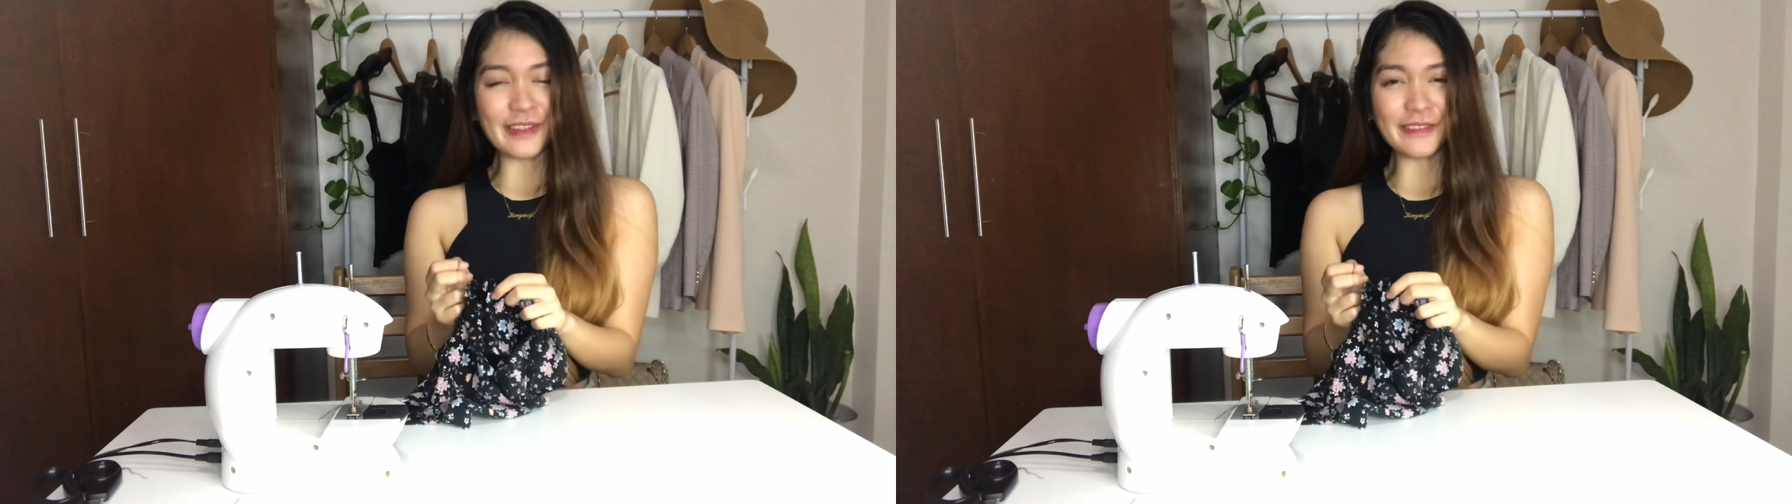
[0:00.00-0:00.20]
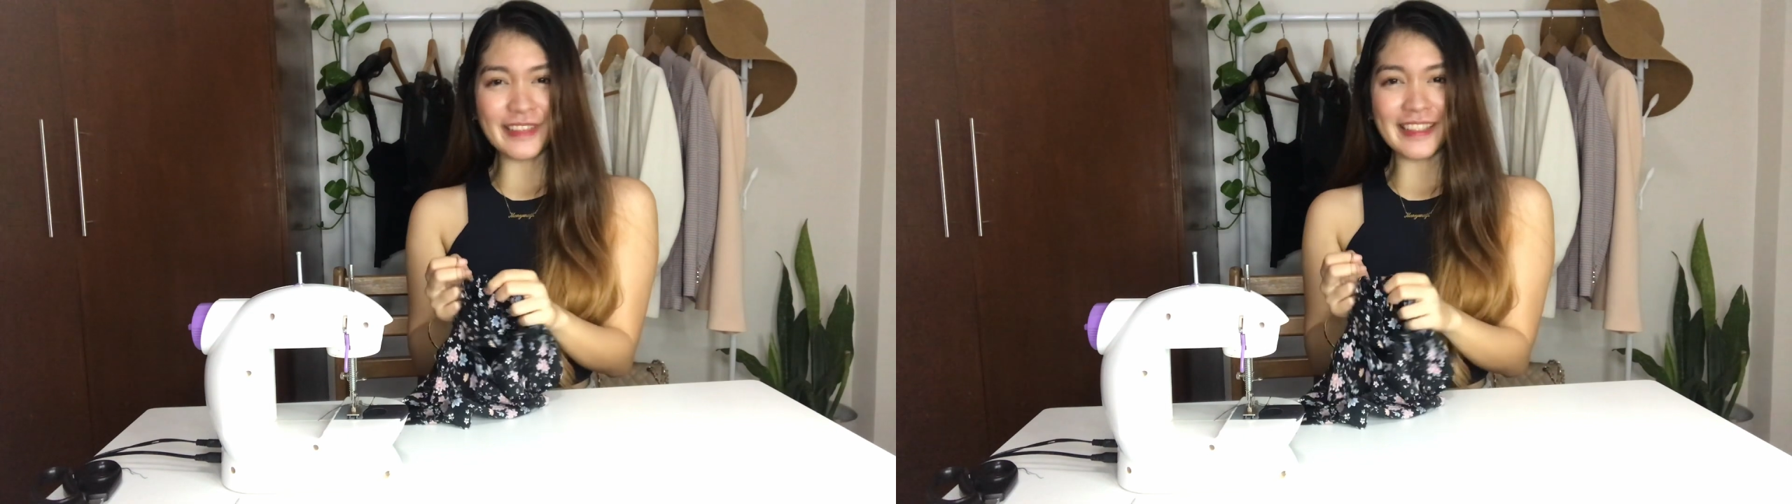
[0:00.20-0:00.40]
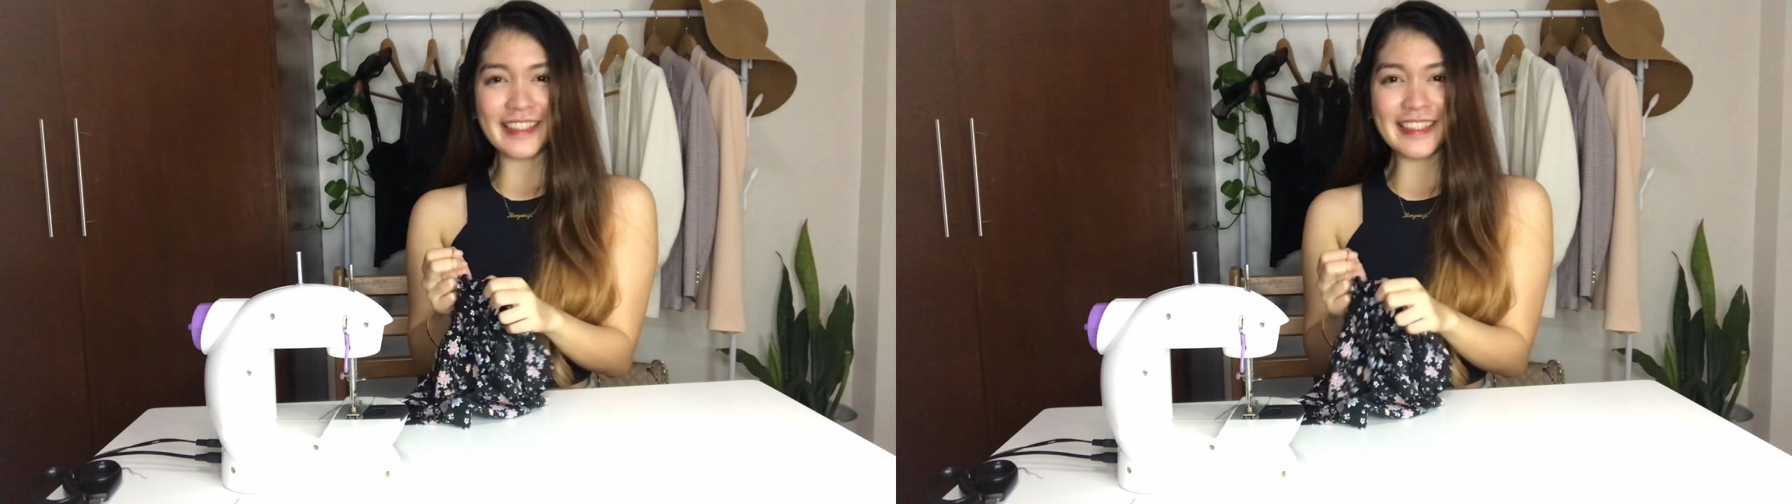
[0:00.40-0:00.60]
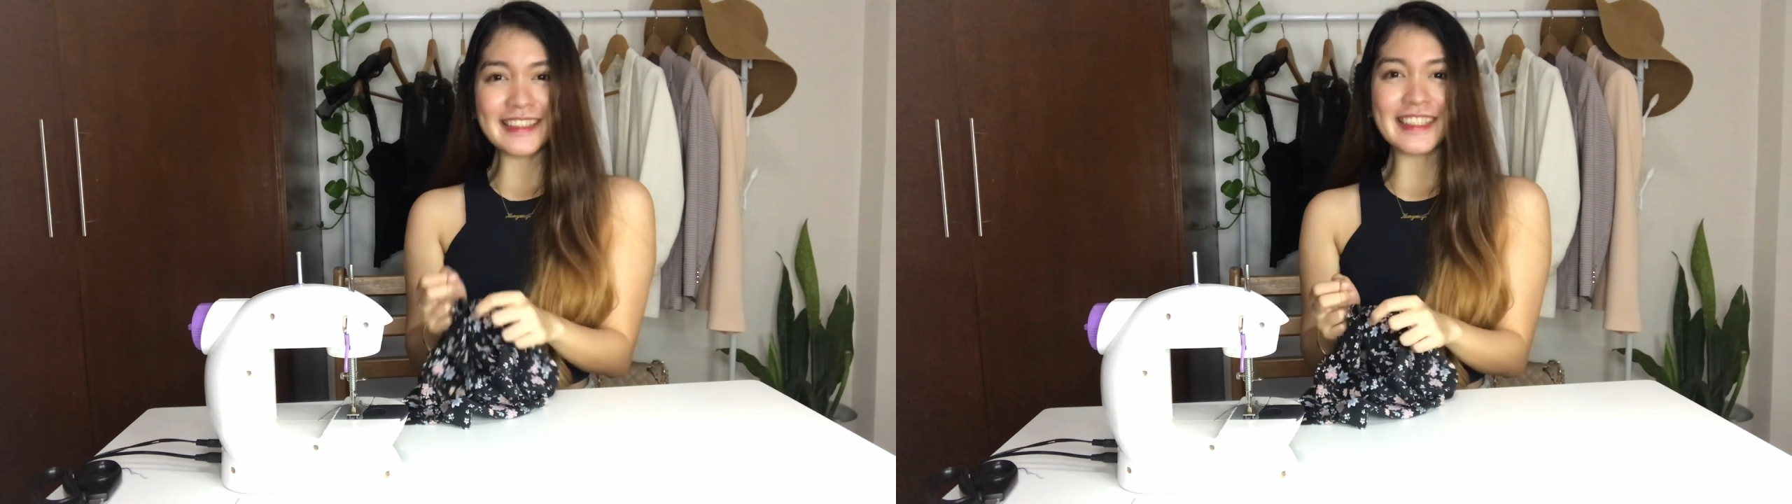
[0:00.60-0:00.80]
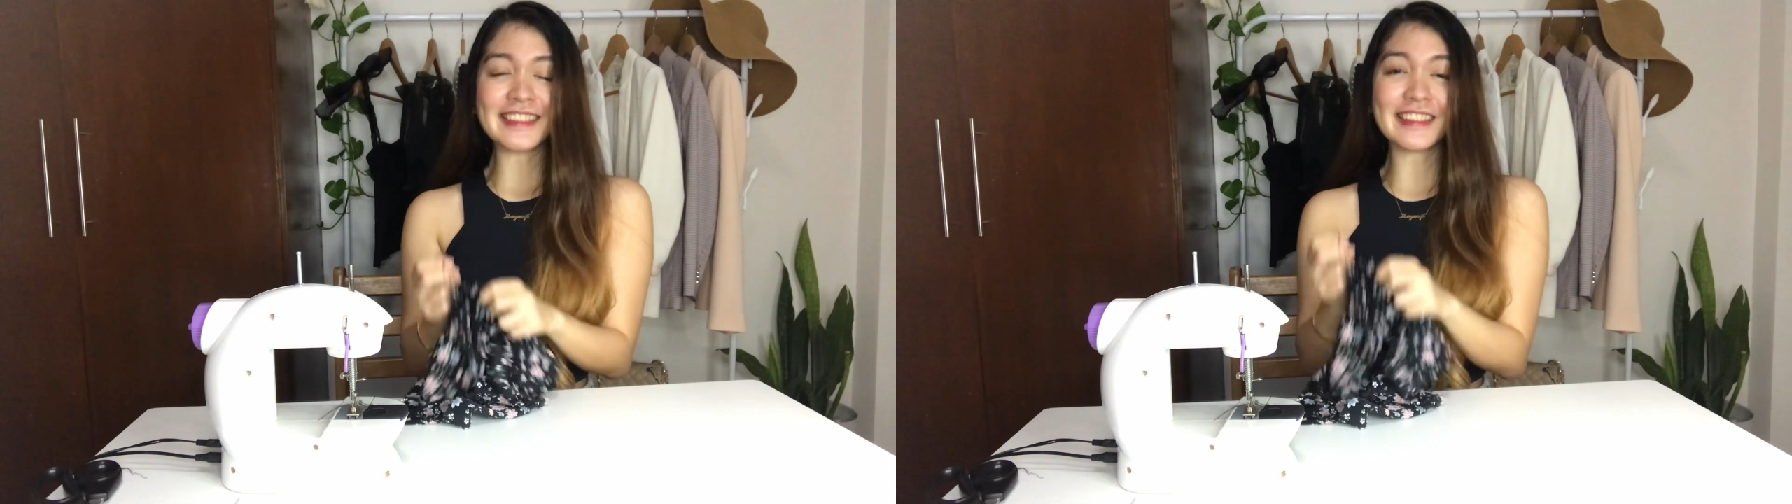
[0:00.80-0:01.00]
ruffling
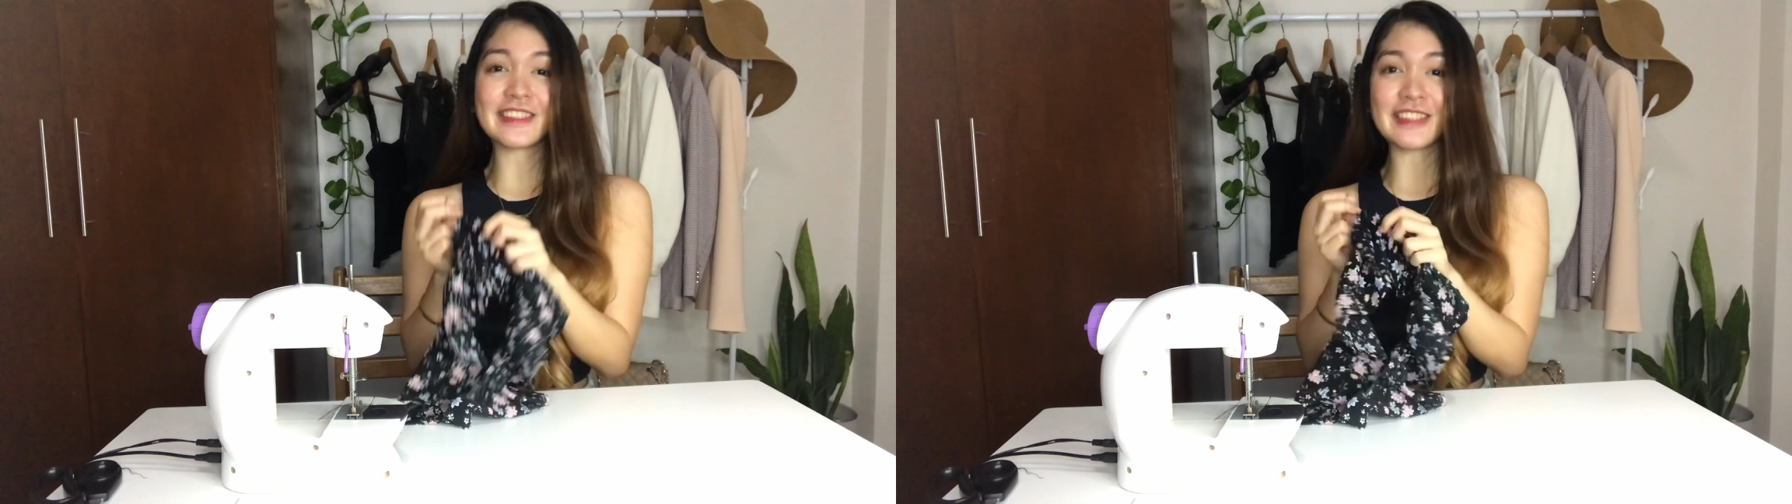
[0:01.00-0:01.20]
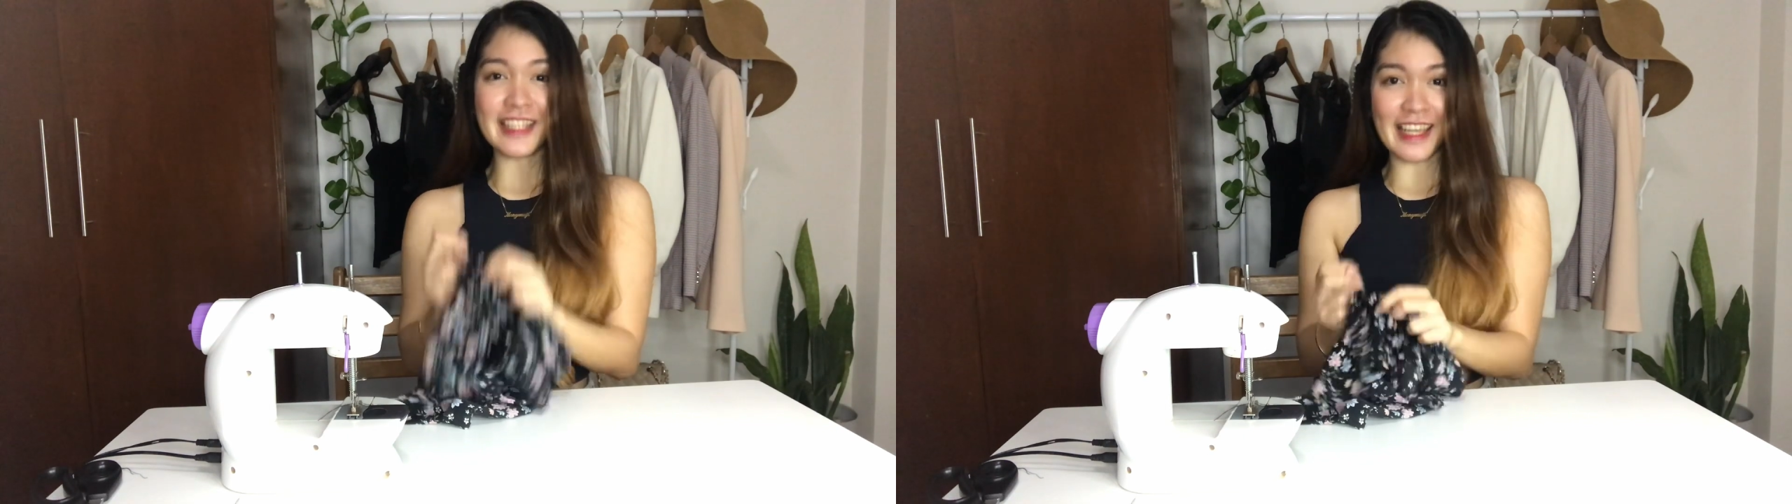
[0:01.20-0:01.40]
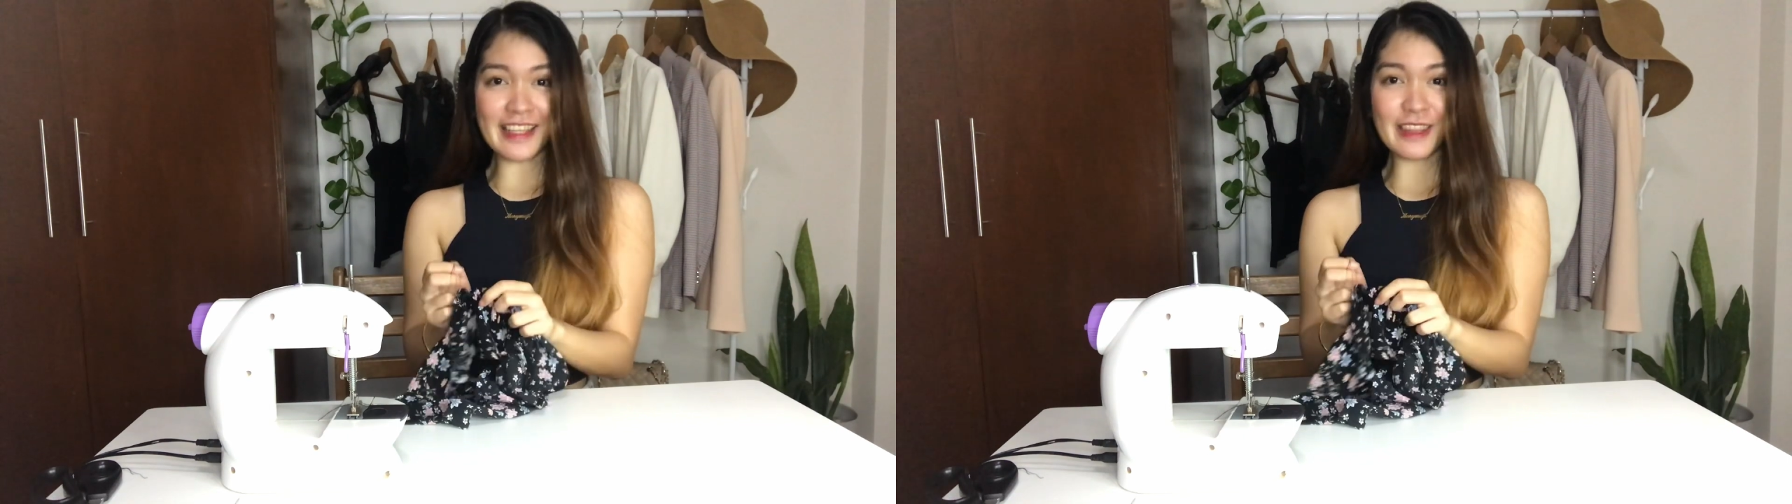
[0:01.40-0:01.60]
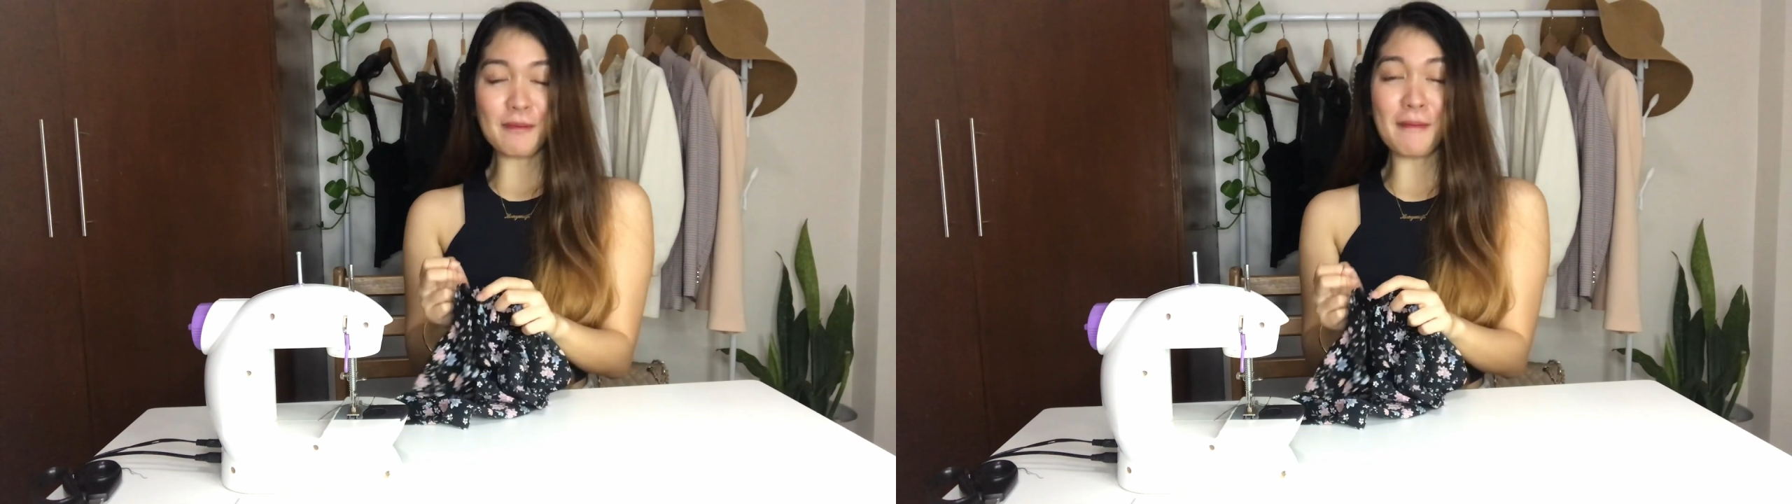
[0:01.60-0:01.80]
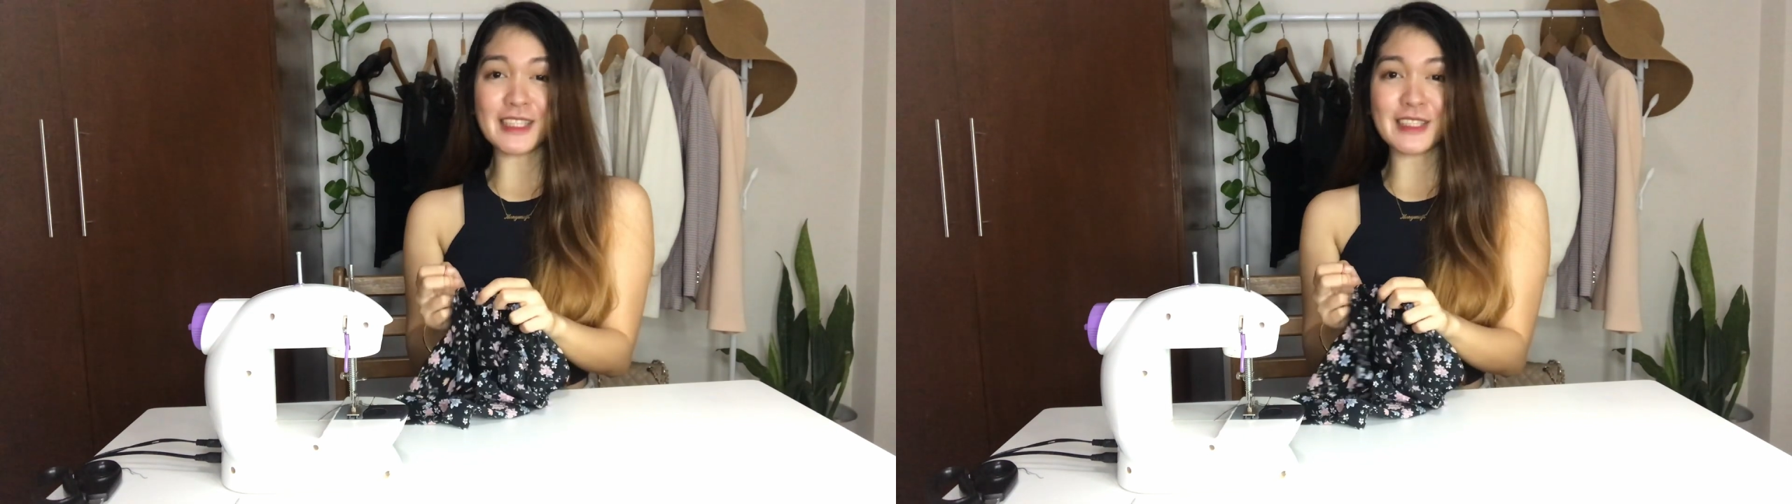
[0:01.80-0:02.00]
it until the length
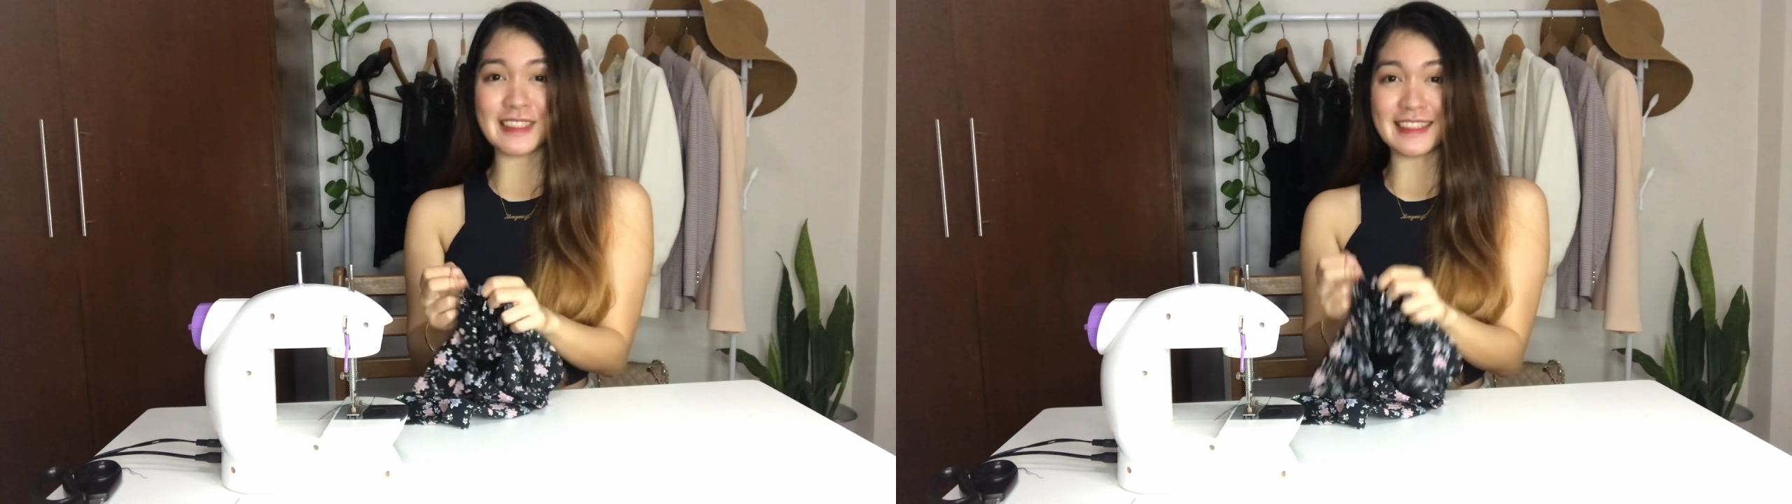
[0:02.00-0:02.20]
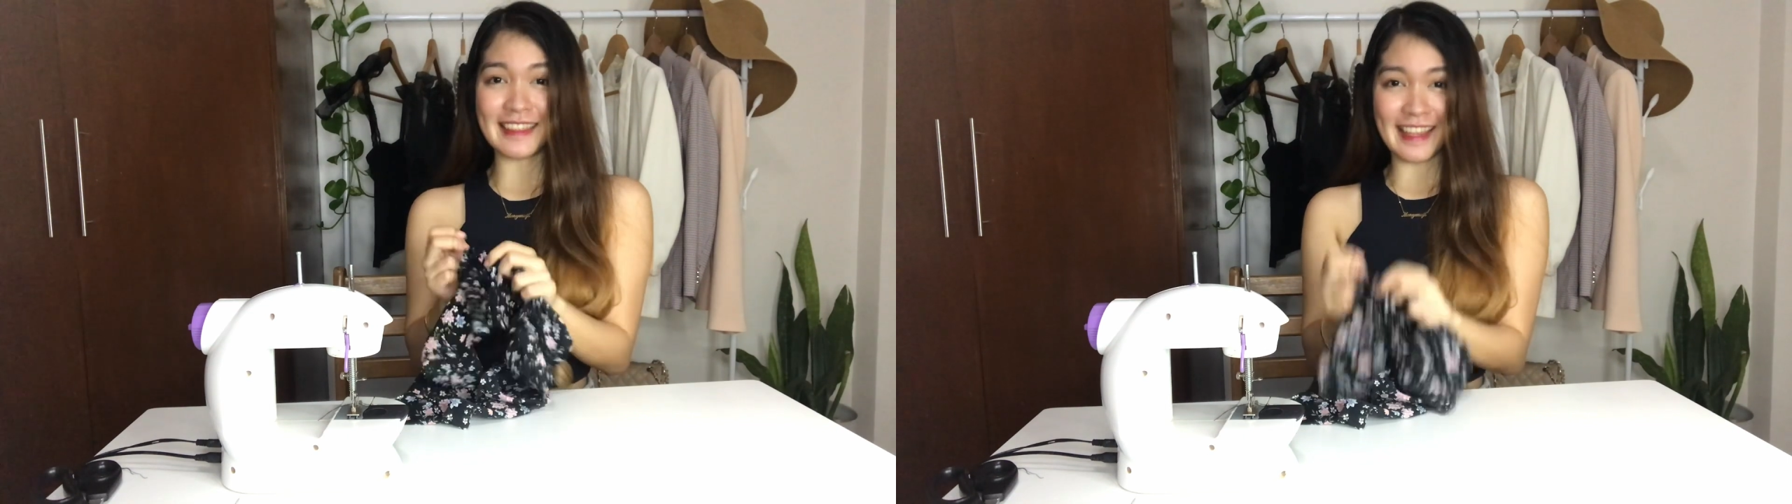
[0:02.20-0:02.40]
matches the